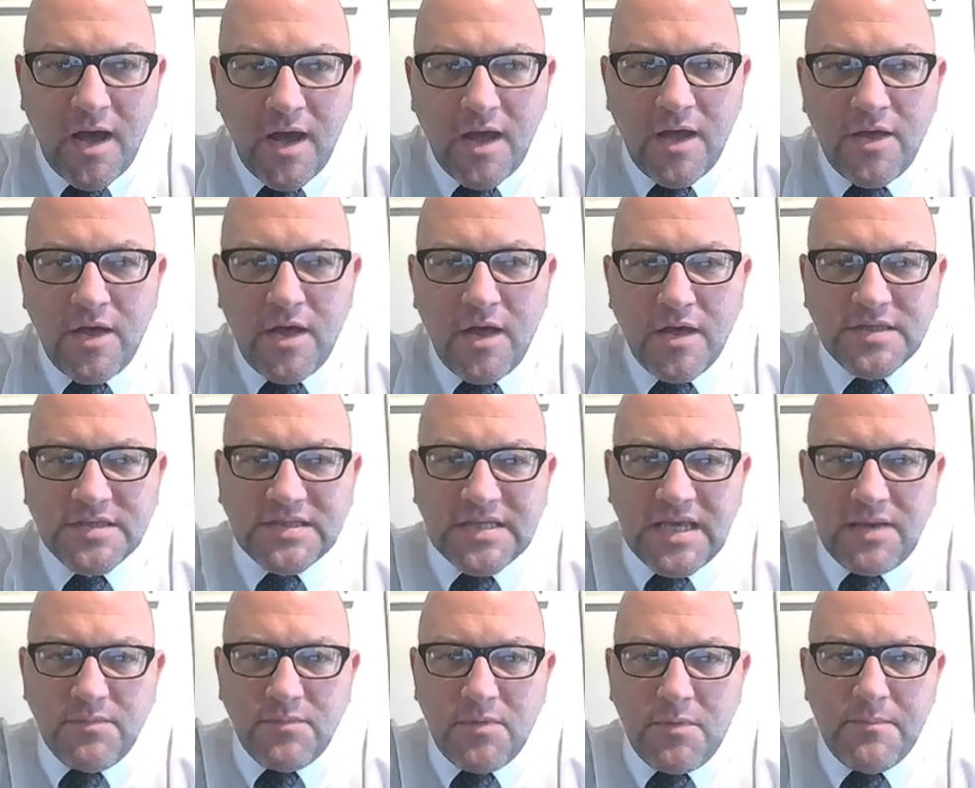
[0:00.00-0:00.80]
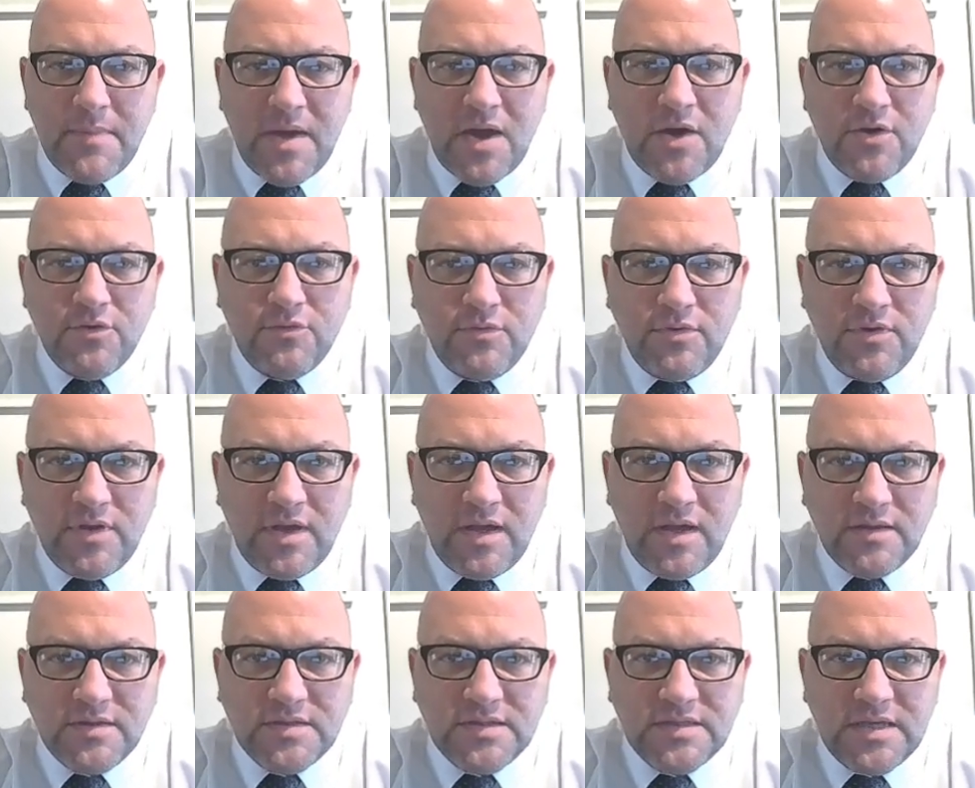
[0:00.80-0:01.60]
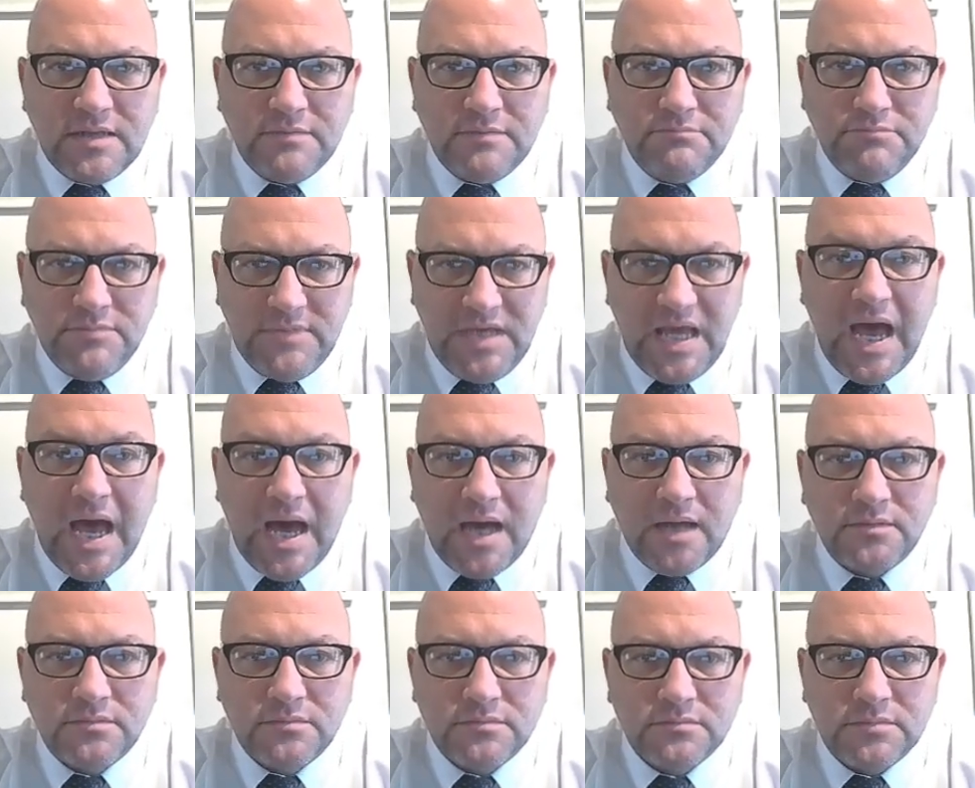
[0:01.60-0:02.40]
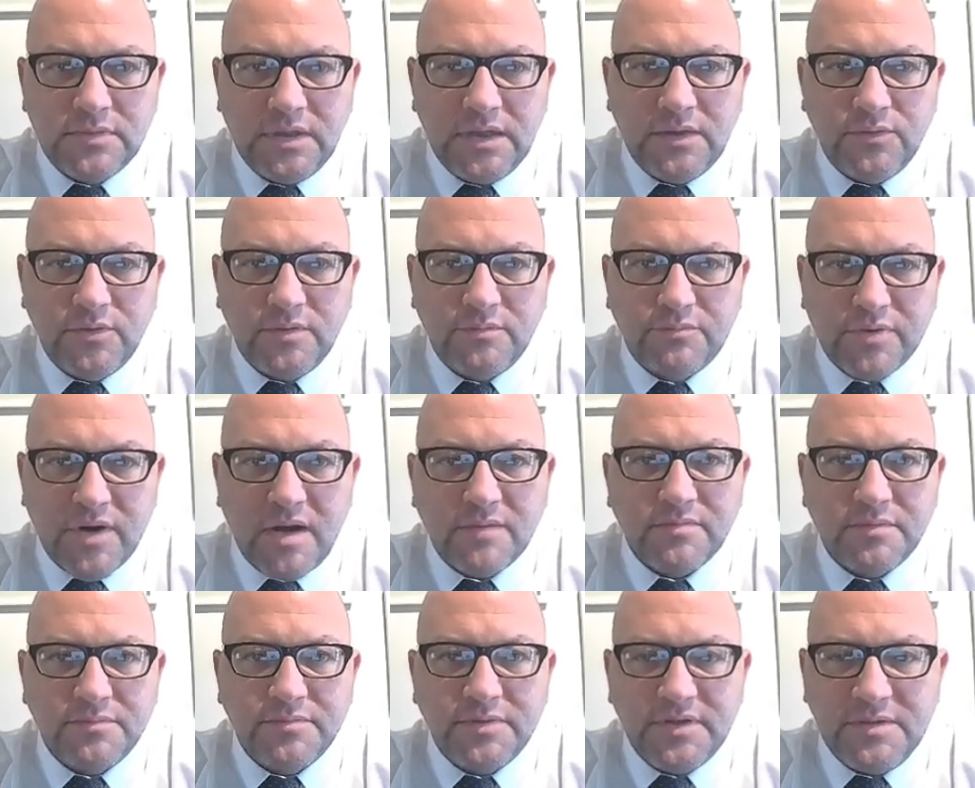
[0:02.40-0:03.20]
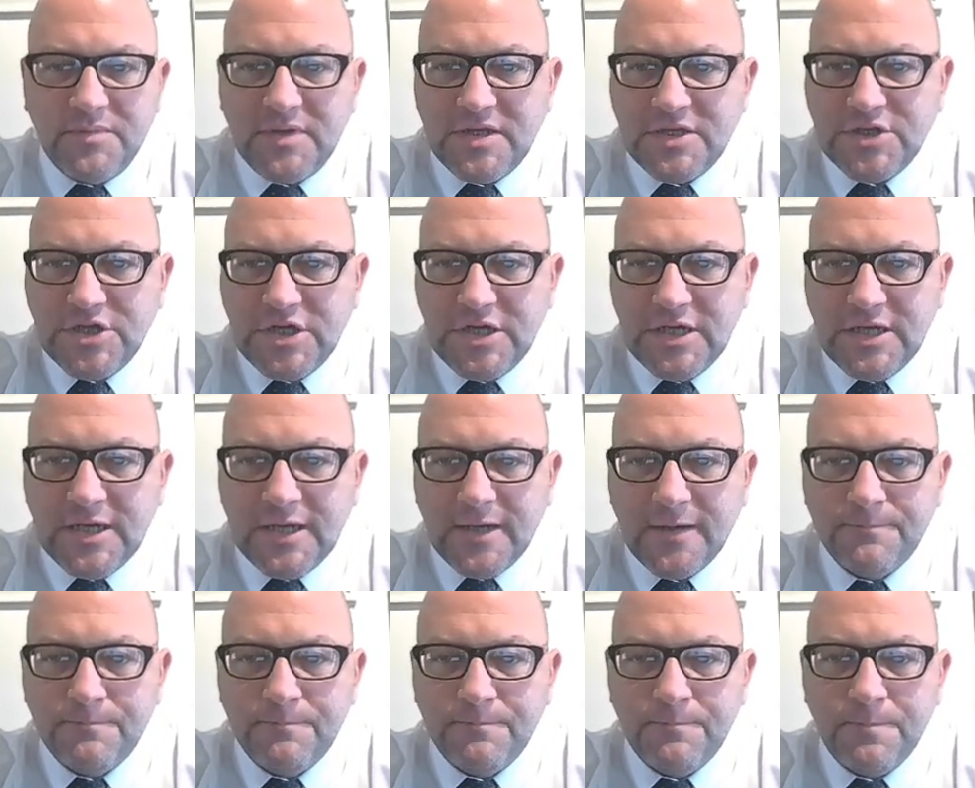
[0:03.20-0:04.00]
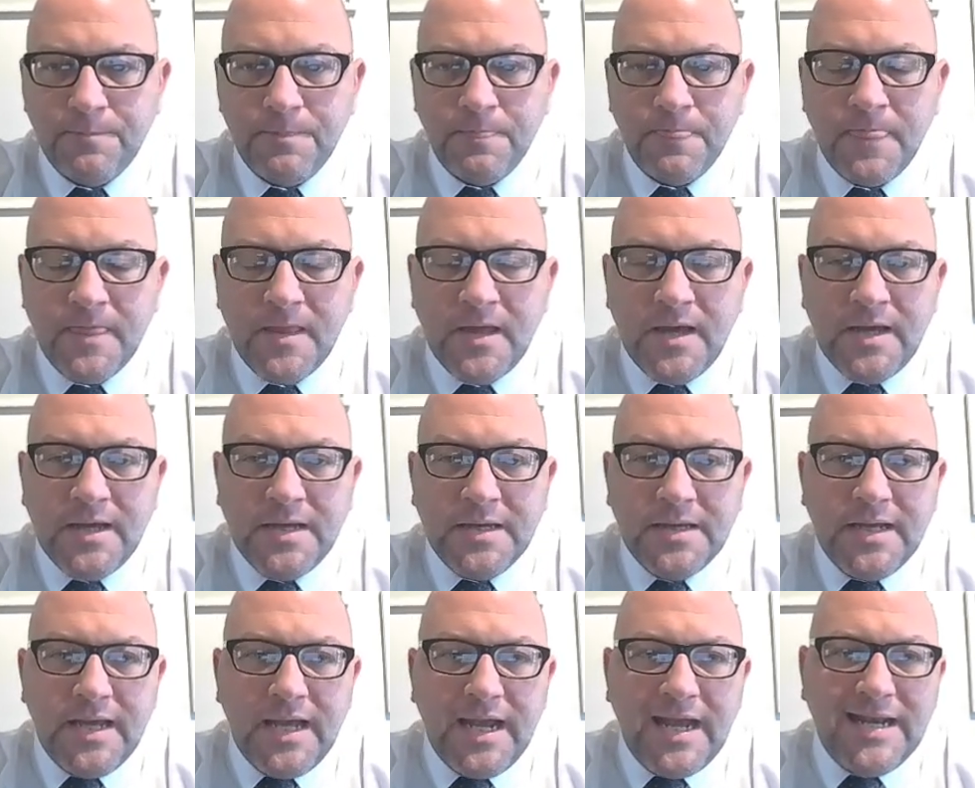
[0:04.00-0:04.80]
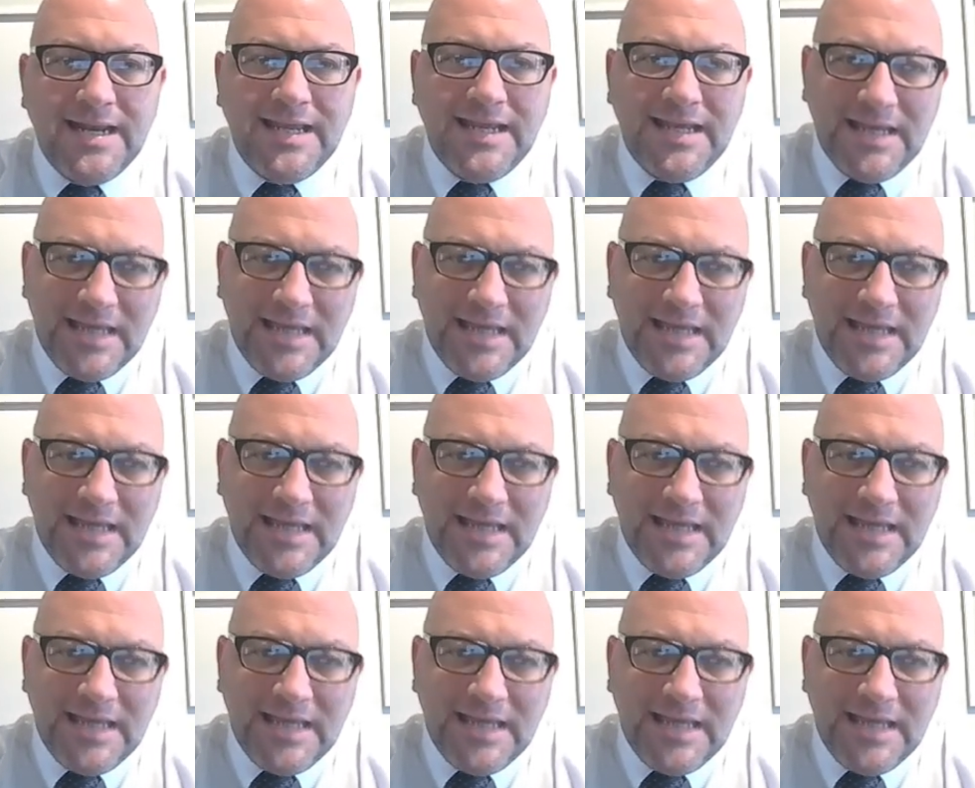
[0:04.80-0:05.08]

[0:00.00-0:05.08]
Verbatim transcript: uh, a same amount that said, yeah, it would probably be cheating. An